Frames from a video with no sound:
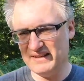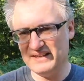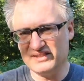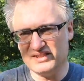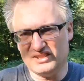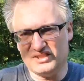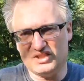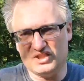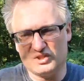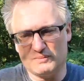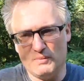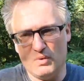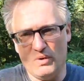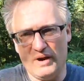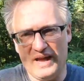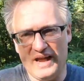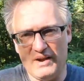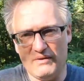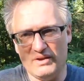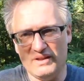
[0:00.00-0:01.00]
such a small
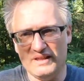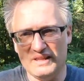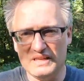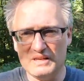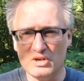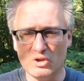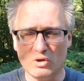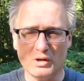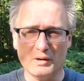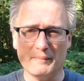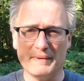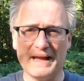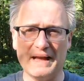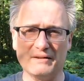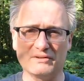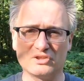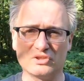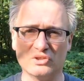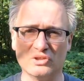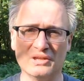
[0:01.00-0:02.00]
area that you're not going to be
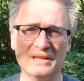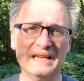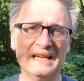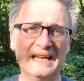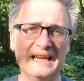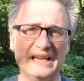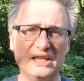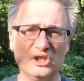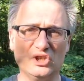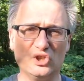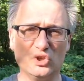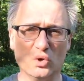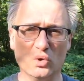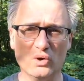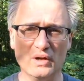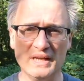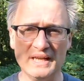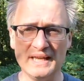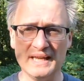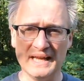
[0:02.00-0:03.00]
able to
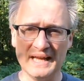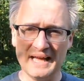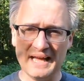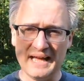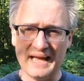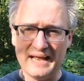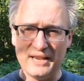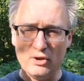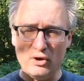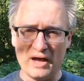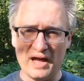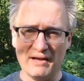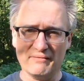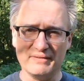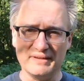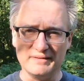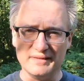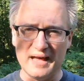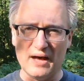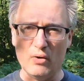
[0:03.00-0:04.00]
enjoy not
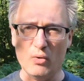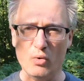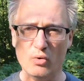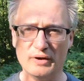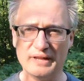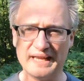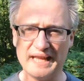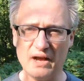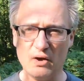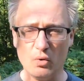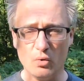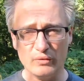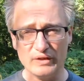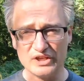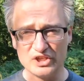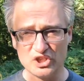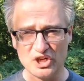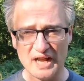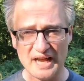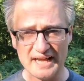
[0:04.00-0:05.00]
having that awning out or the
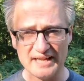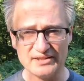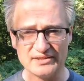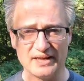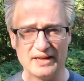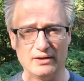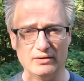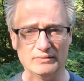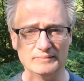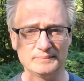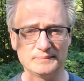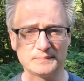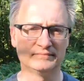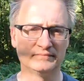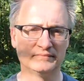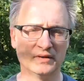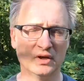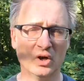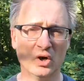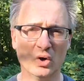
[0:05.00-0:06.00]
chairs out.
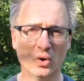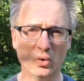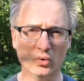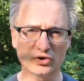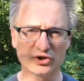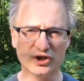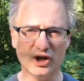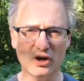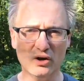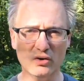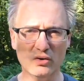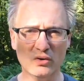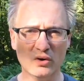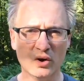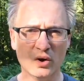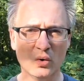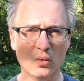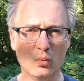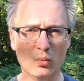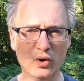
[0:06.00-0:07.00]
Also,
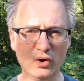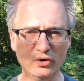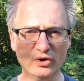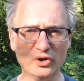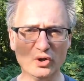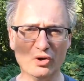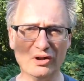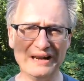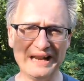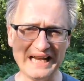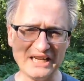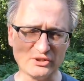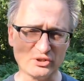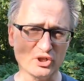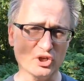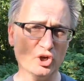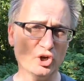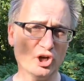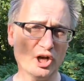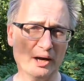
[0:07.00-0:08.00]
will your
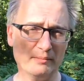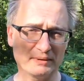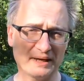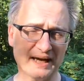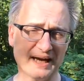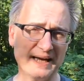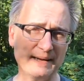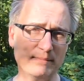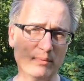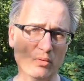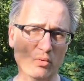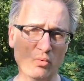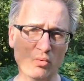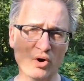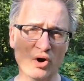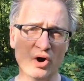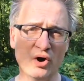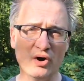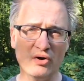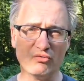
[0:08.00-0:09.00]
electric hookup cable
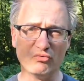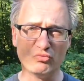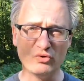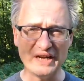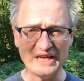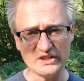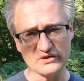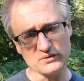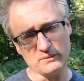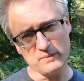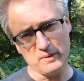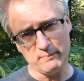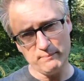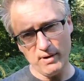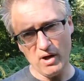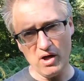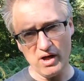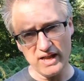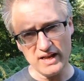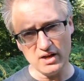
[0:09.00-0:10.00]
reach from the
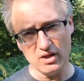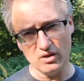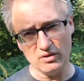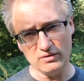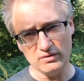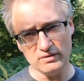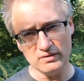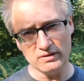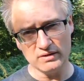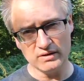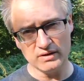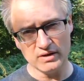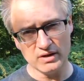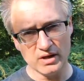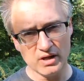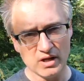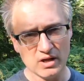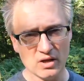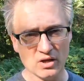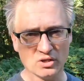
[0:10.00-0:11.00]
pylon
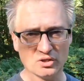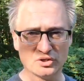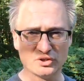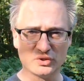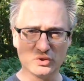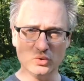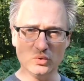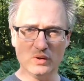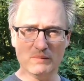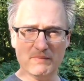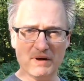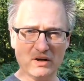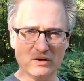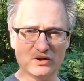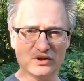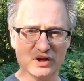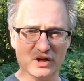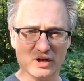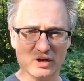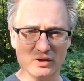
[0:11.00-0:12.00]
to the
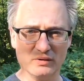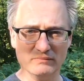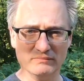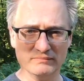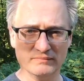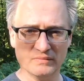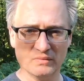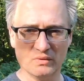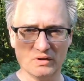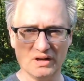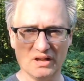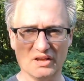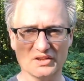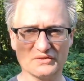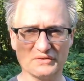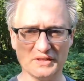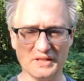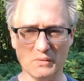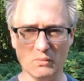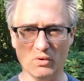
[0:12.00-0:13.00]
motorhome? Last
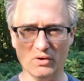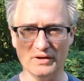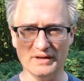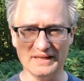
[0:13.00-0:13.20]
thing you want